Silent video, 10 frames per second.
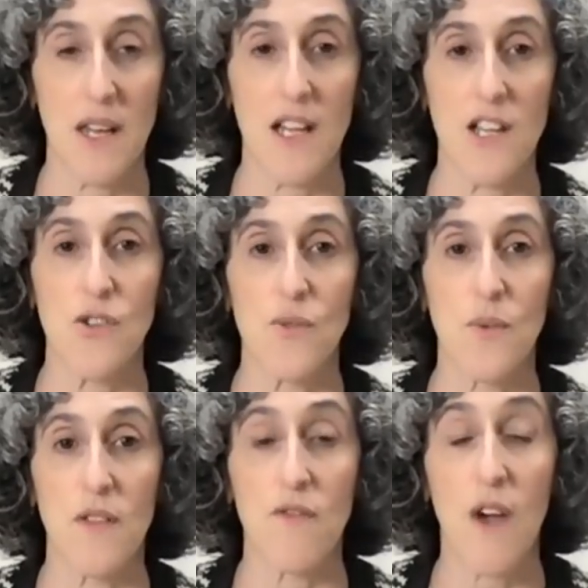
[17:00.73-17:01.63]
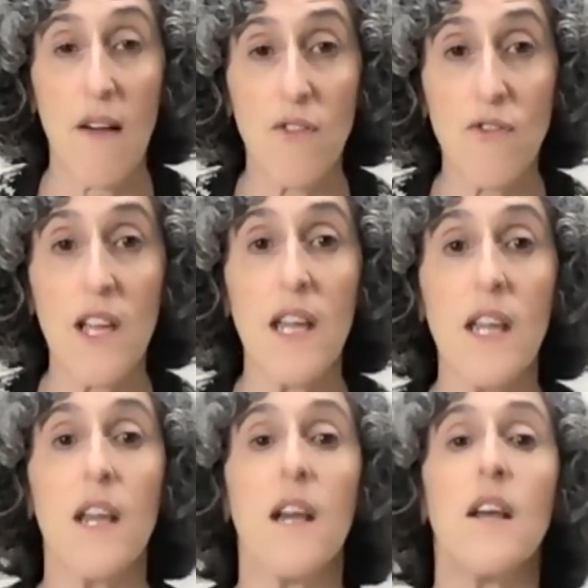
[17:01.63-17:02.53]
issues with
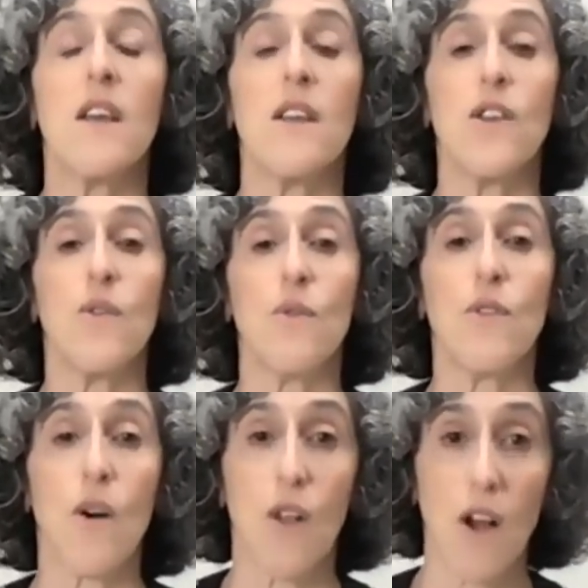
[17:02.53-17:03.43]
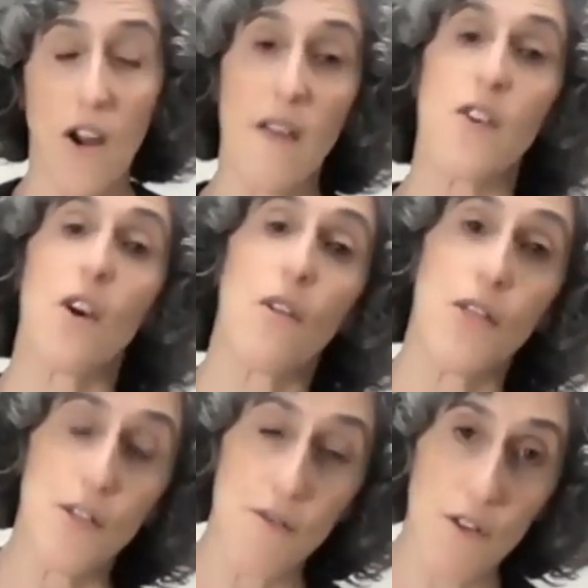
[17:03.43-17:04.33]
Ravelry, you no longer have to go
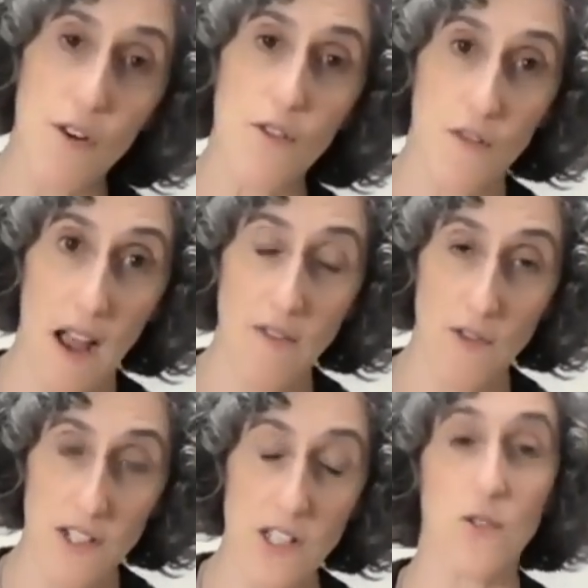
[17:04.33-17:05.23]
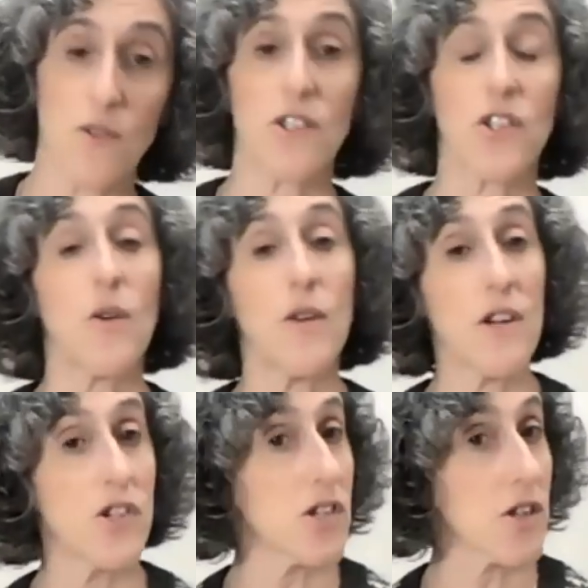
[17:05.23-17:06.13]
through the Ravelry store. So you
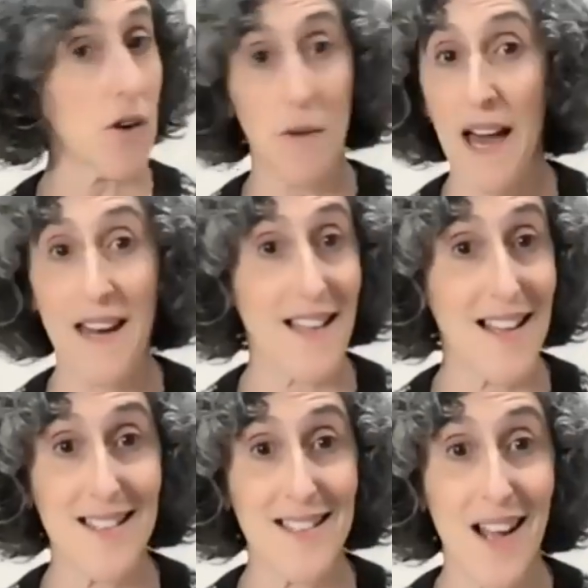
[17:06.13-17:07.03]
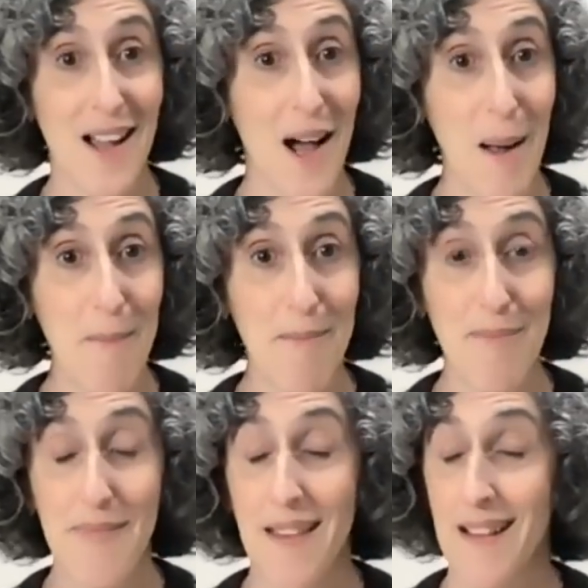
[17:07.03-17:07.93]
can just go to pattylyons.com,
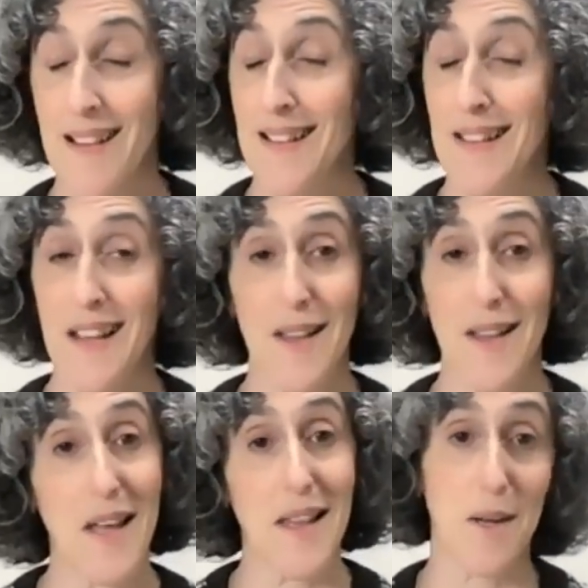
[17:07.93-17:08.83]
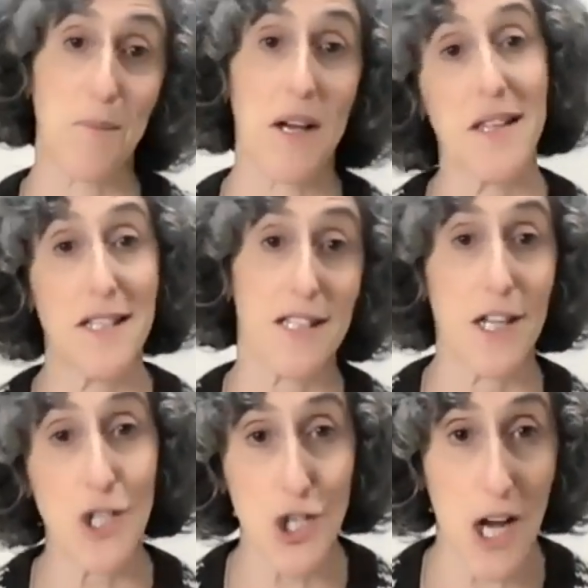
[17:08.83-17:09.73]
click on that little button that
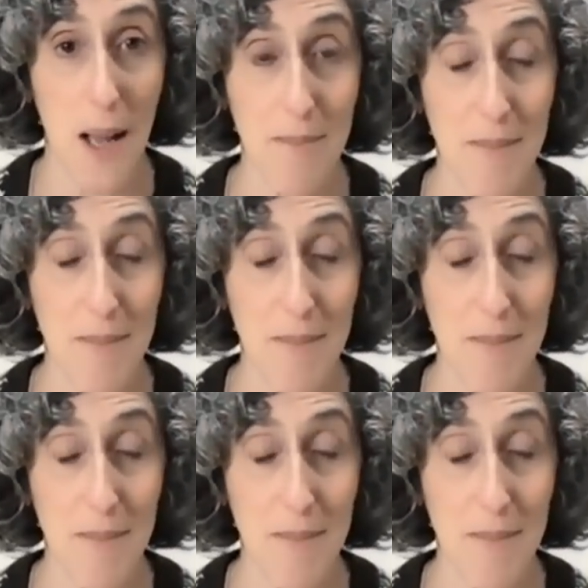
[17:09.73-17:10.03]
says shop,